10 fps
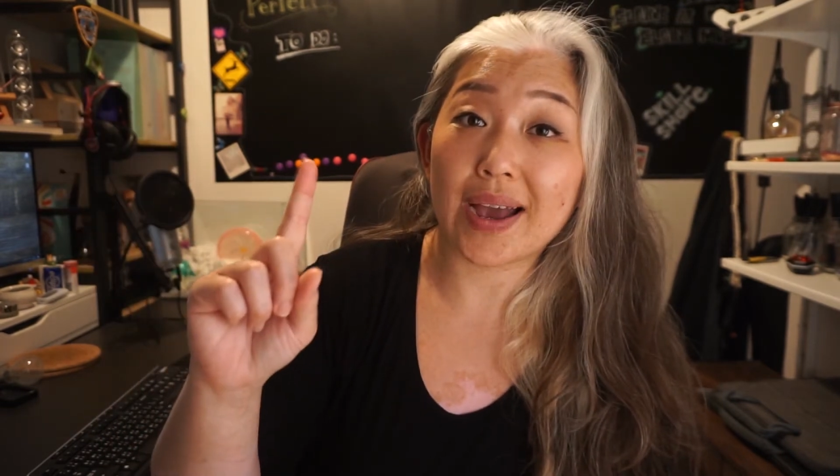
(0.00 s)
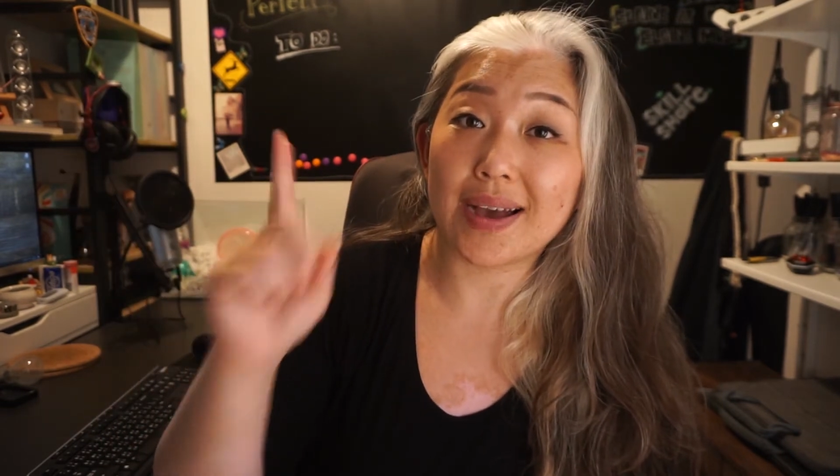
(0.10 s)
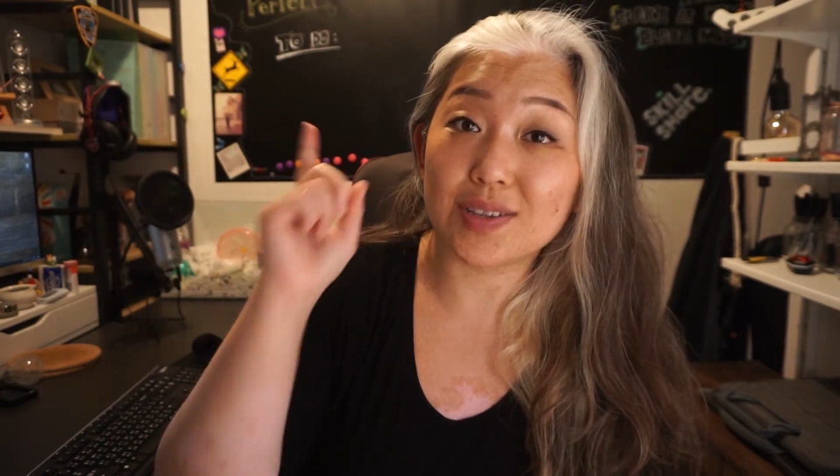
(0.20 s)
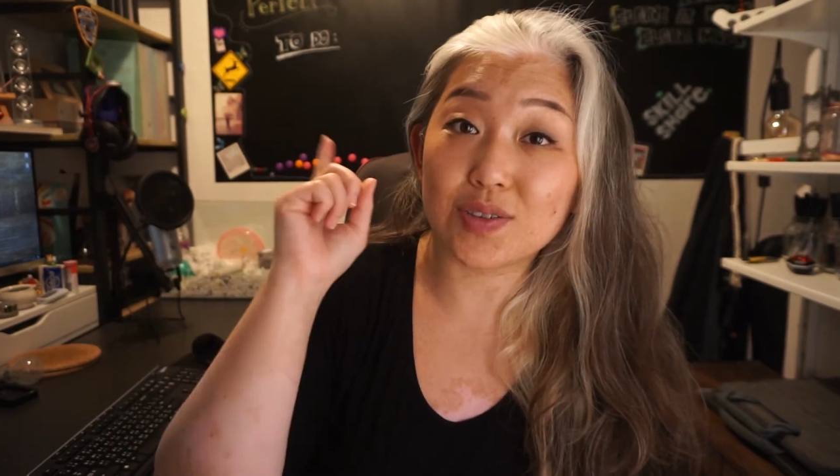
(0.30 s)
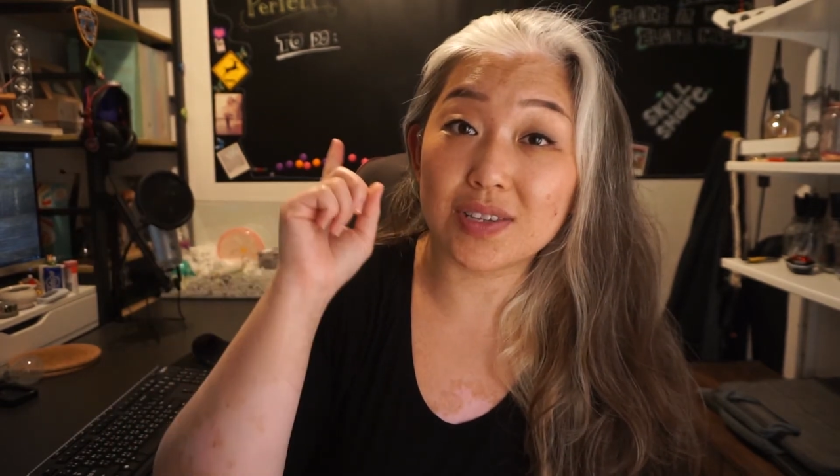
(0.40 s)

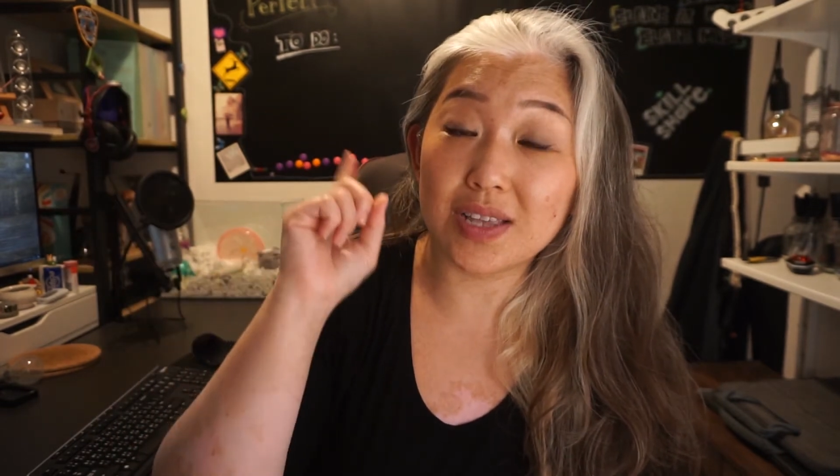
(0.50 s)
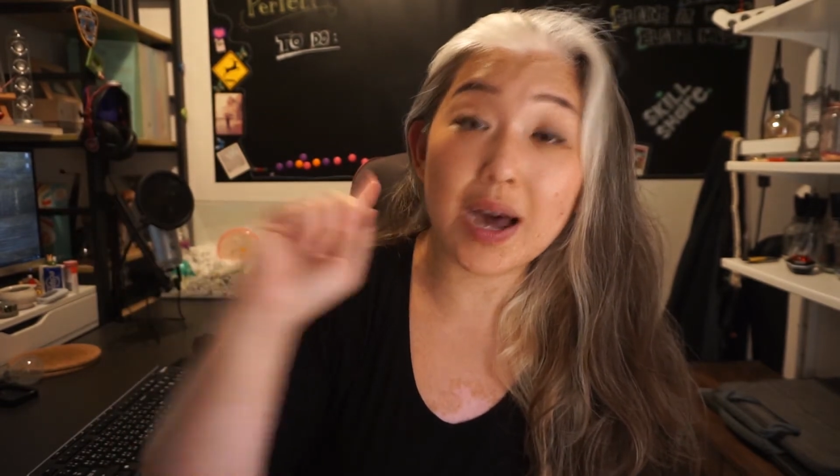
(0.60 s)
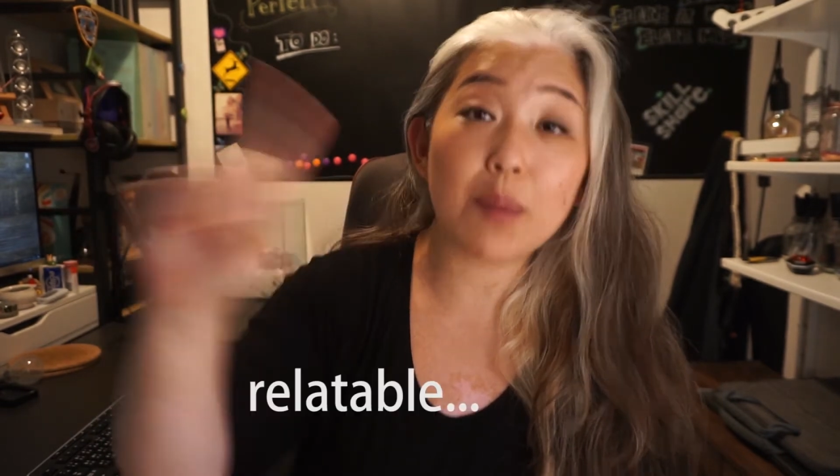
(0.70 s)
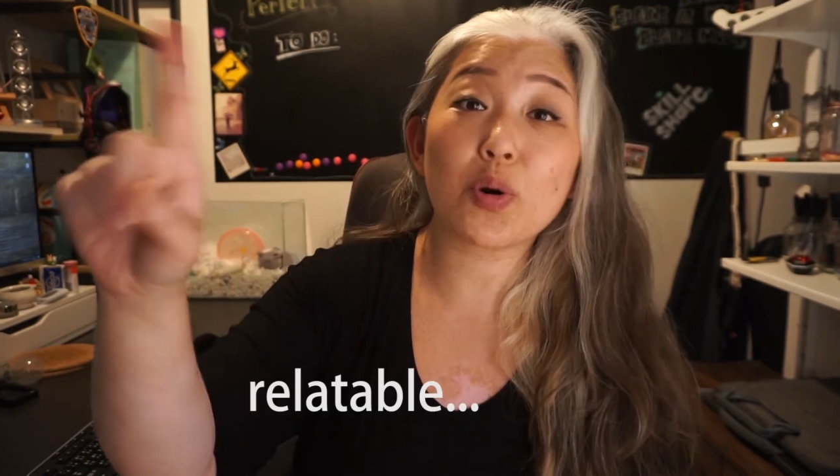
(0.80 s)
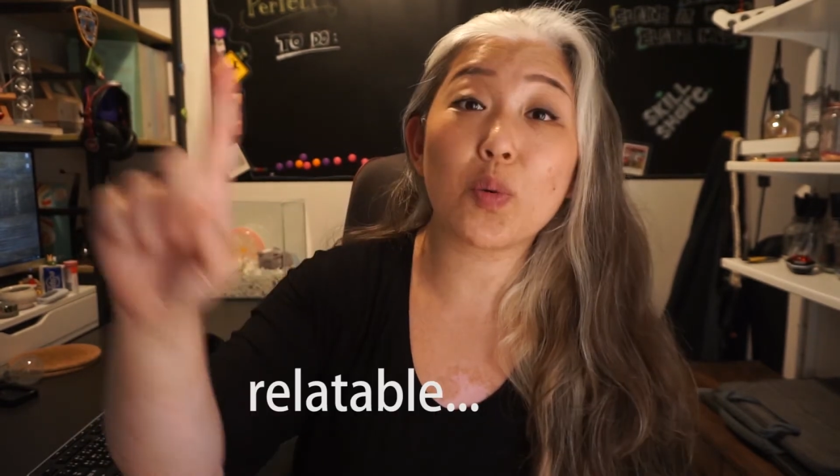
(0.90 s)
as
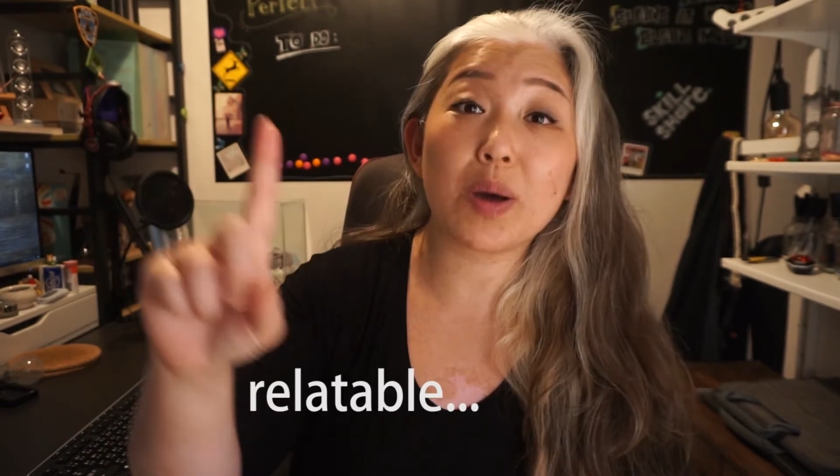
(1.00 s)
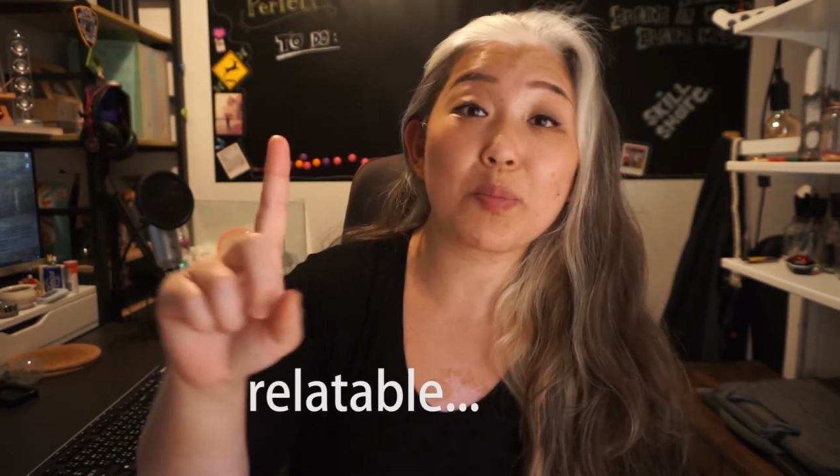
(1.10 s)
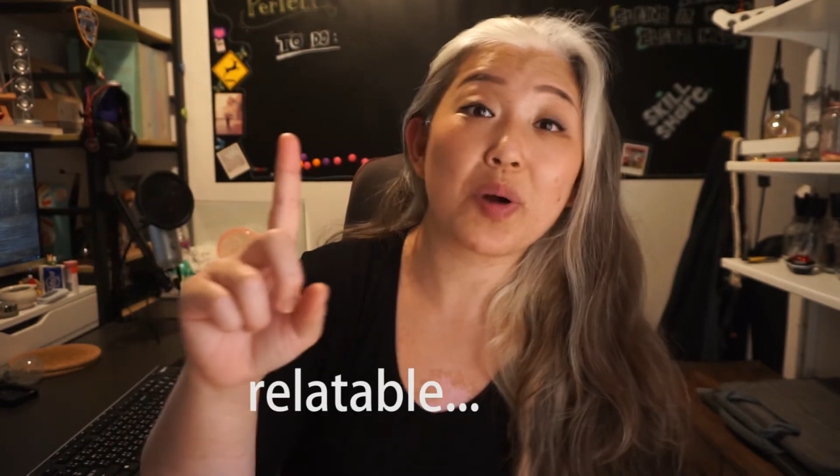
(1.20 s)
#1